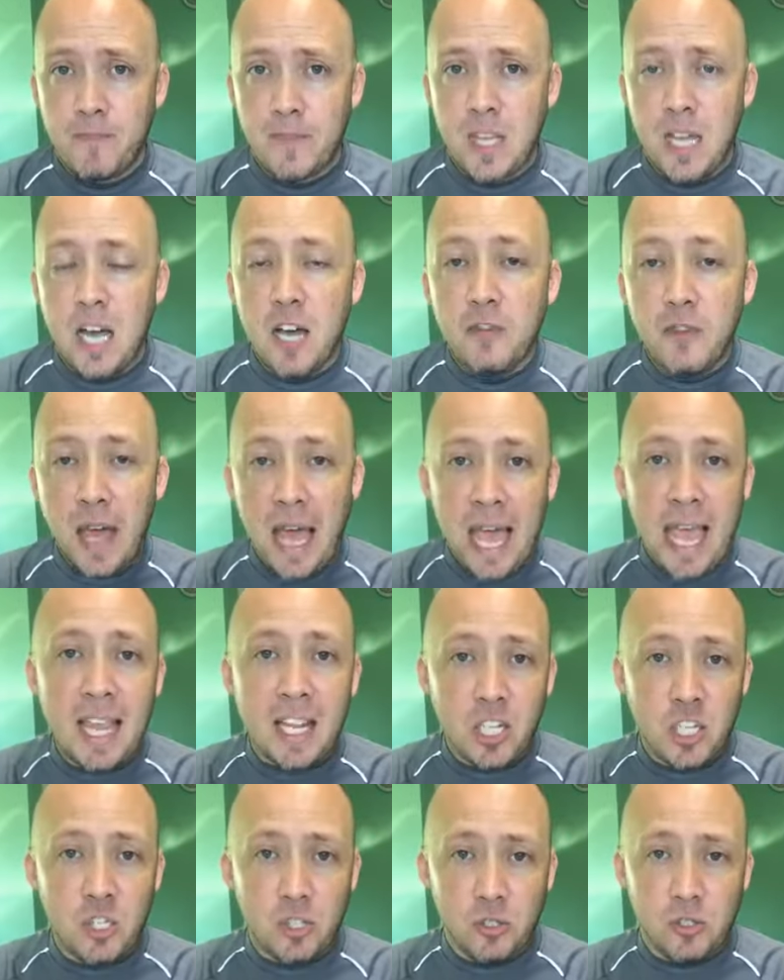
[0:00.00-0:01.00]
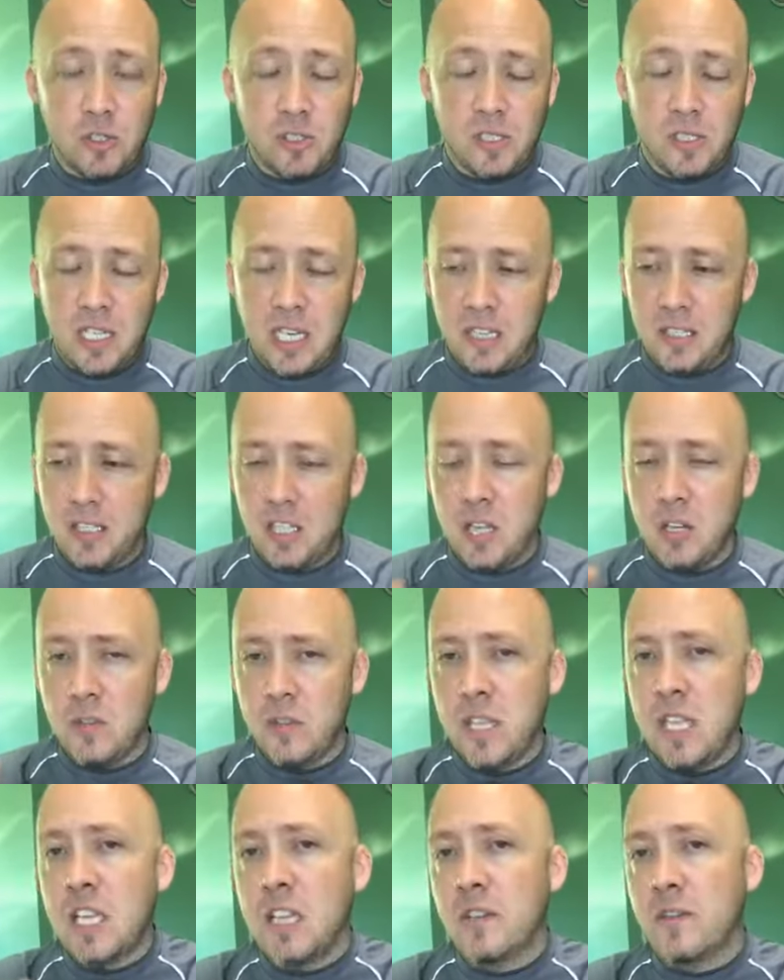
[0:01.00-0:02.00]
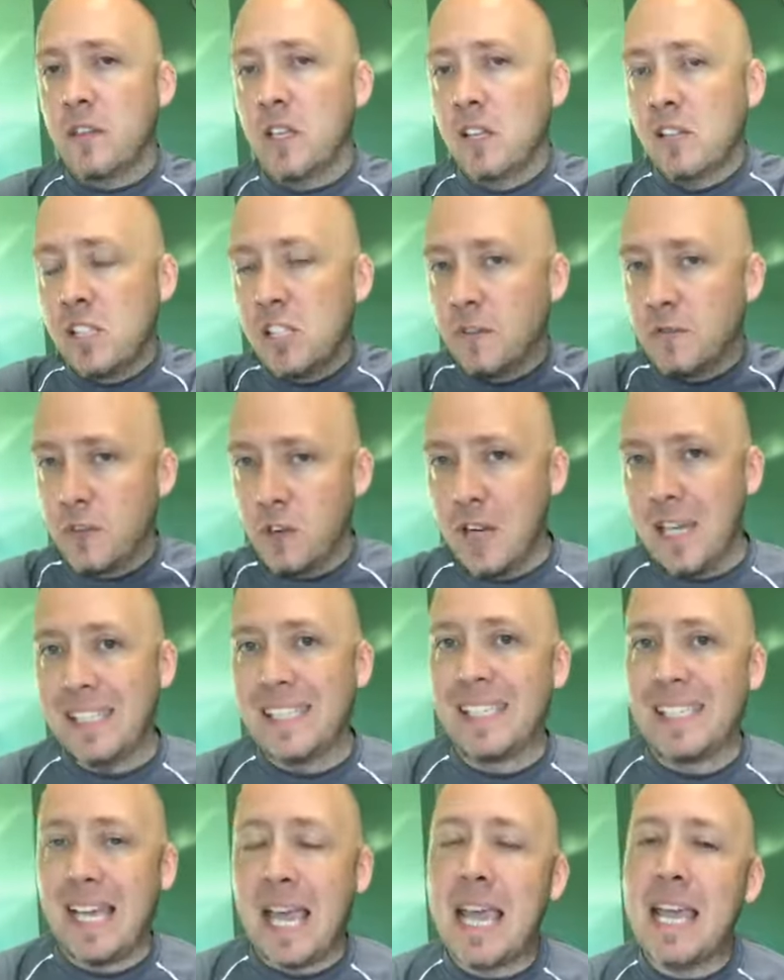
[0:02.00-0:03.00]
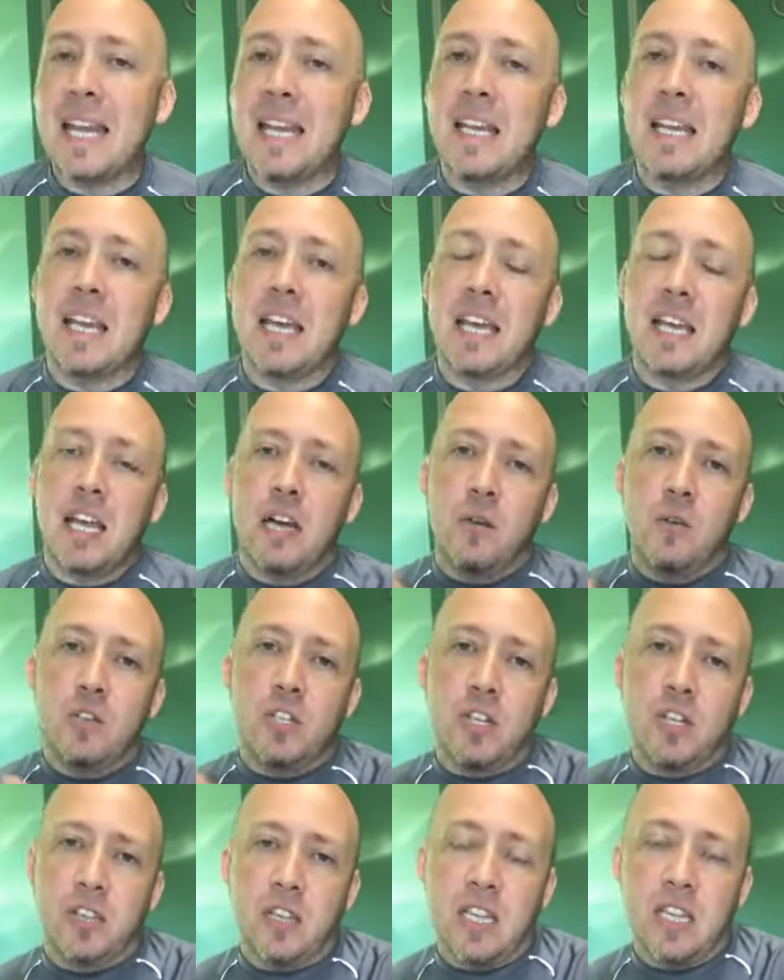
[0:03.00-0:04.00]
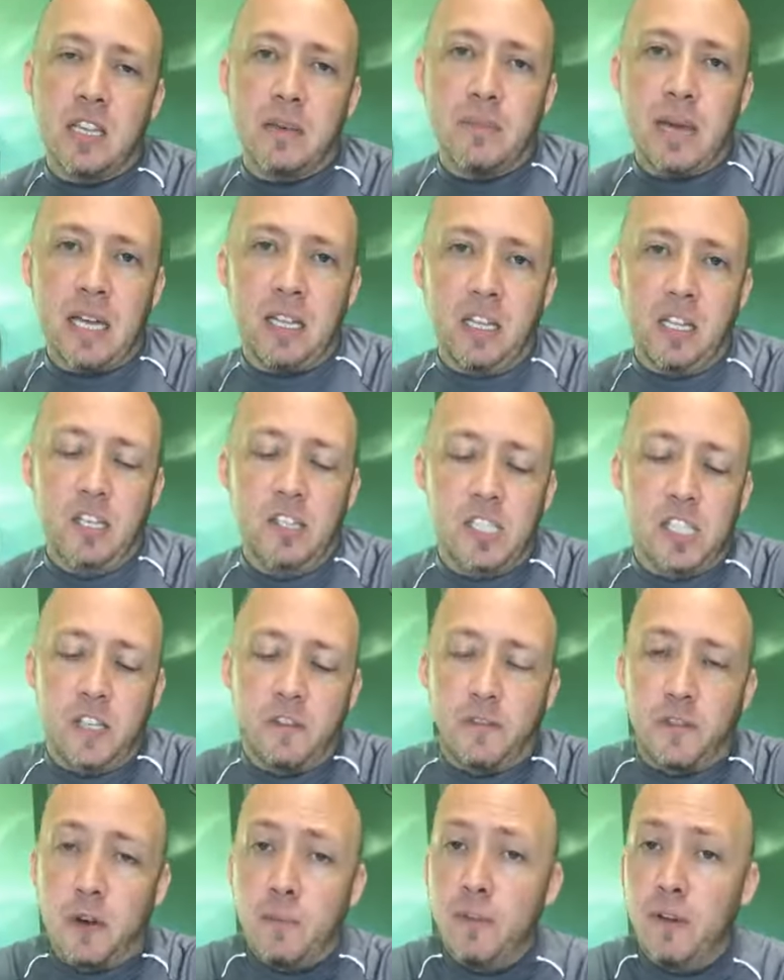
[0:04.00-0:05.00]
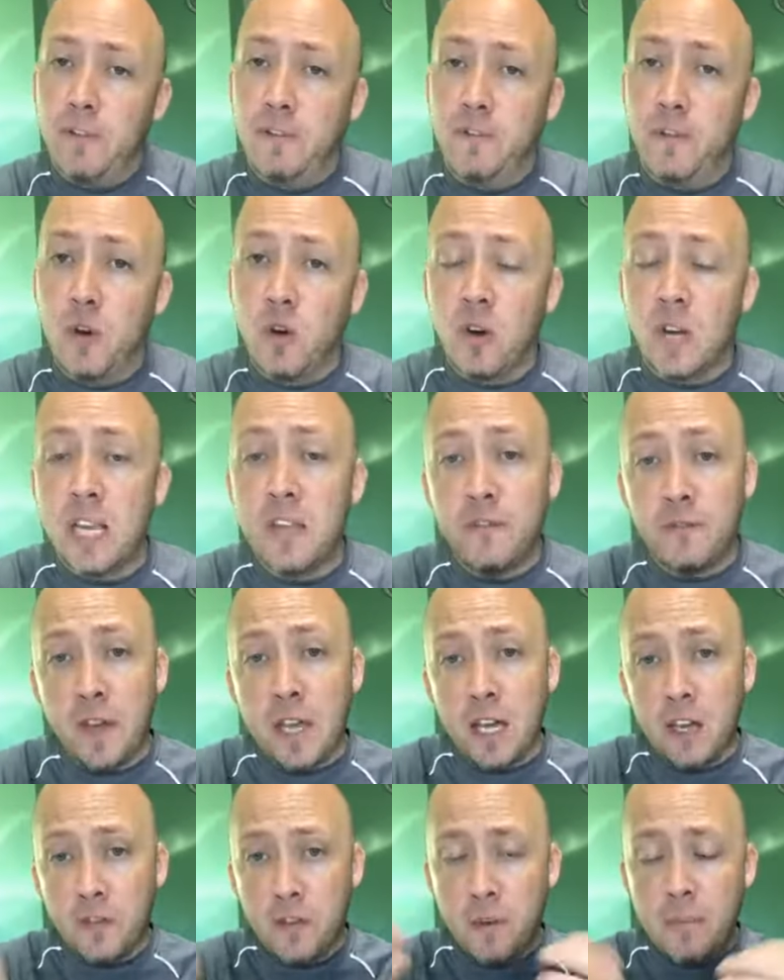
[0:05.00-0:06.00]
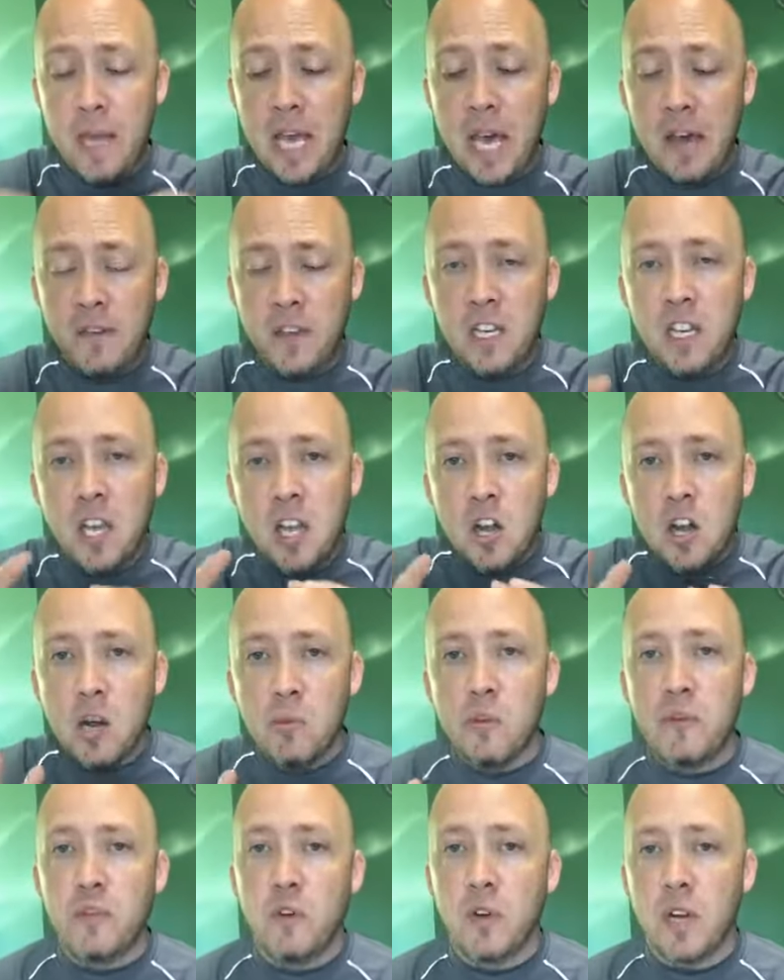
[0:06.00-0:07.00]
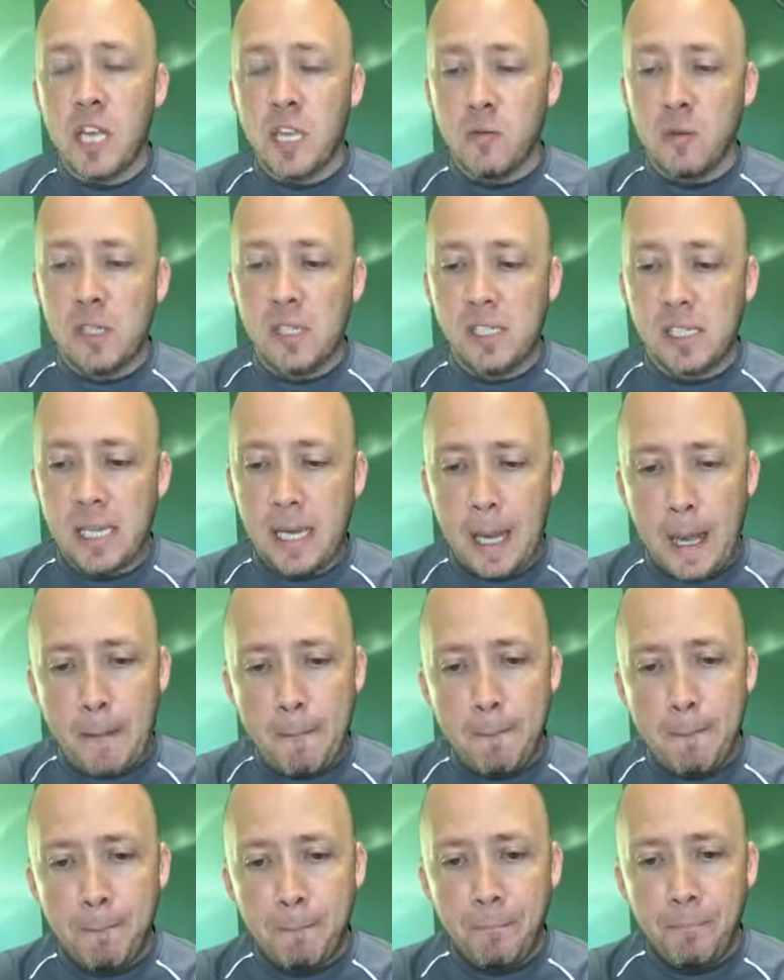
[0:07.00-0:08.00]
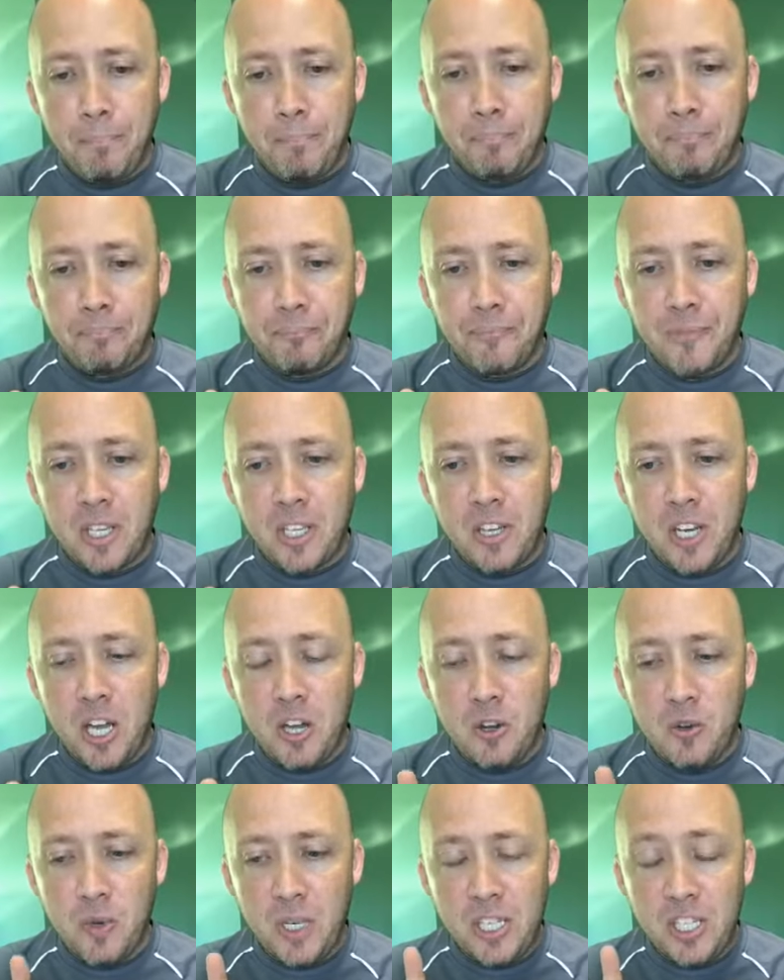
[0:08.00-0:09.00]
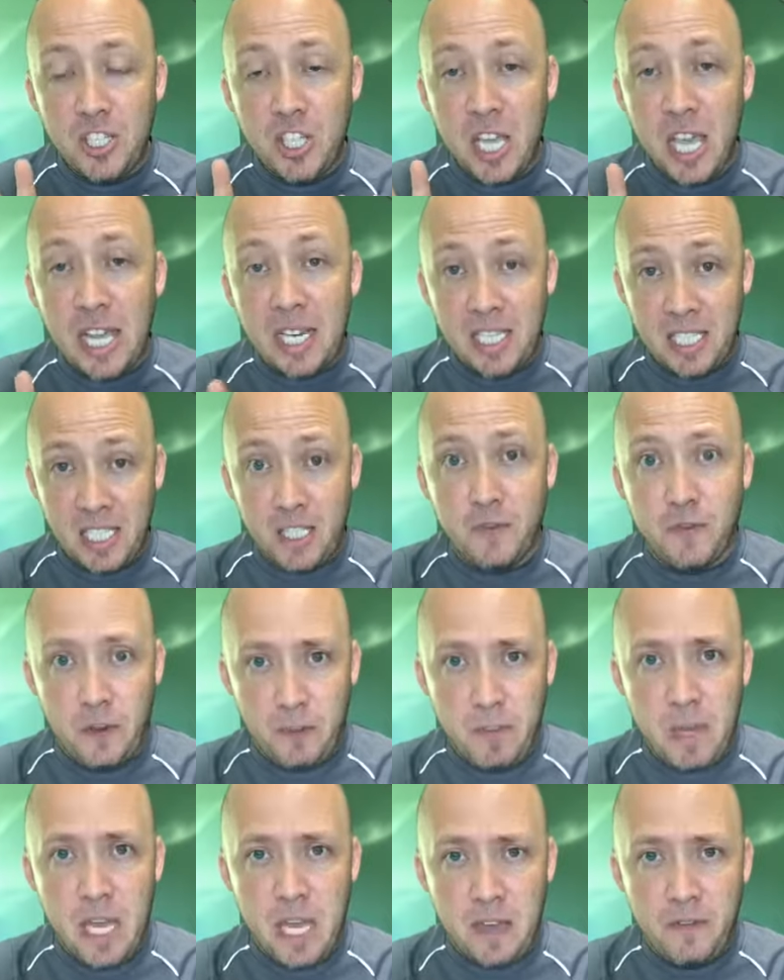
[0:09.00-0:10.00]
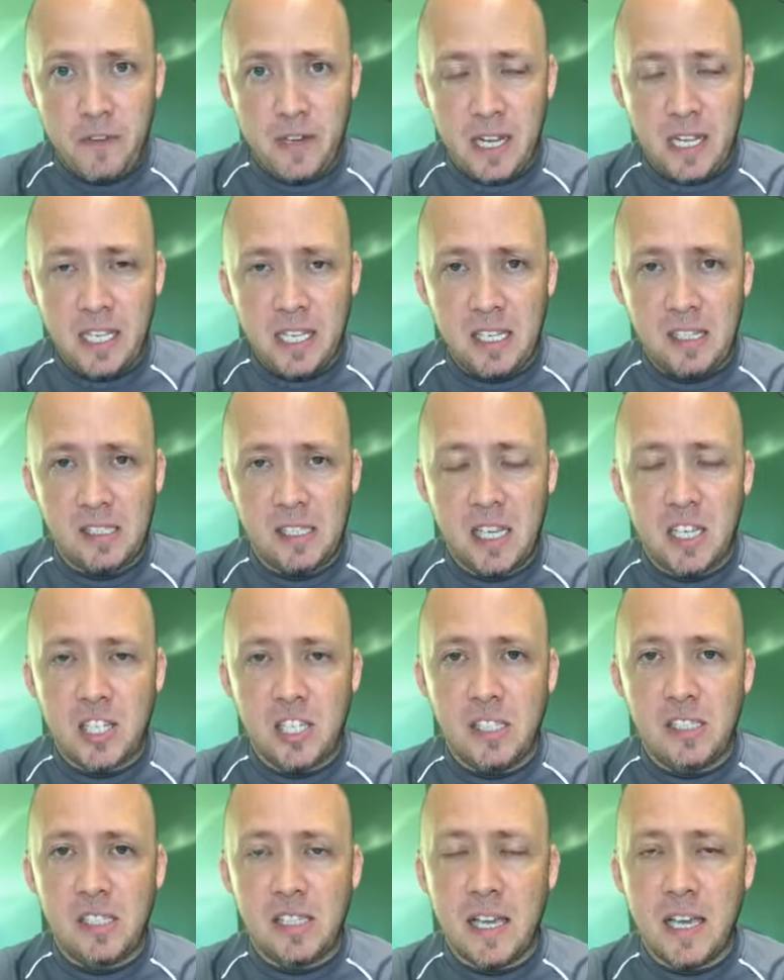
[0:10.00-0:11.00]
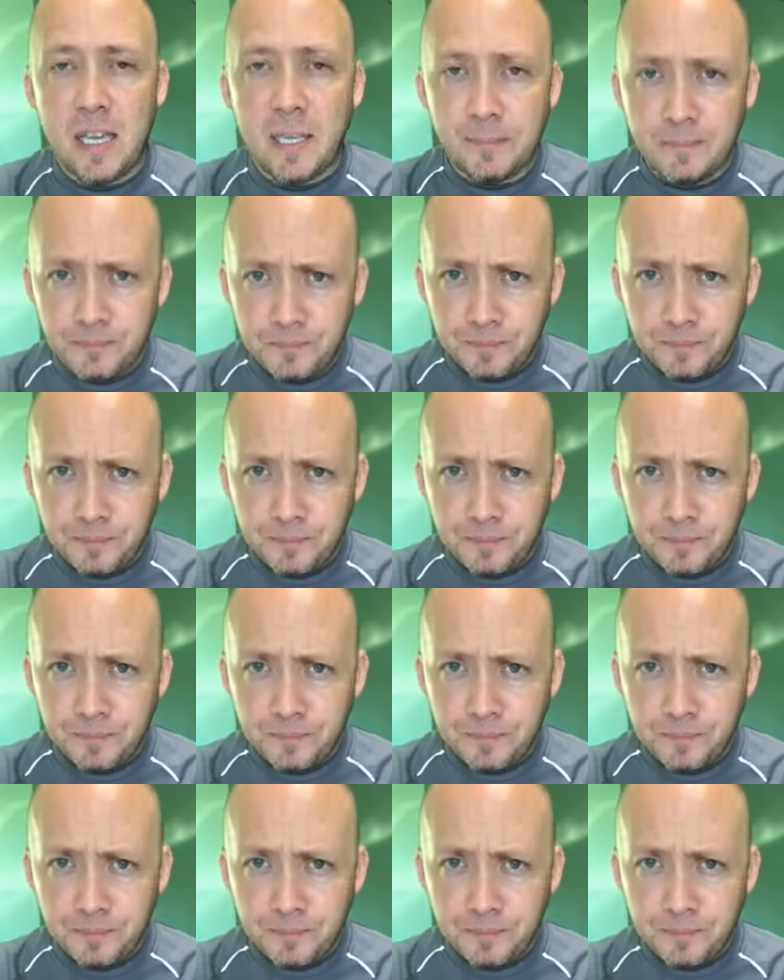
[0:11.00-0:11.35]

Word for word: of angels. Now, don't think of Lucifer as Satan yet. I want you to think about Lucifer before he fell from heaven or before he was, um, you know, ejected from heaven, I guess I should say.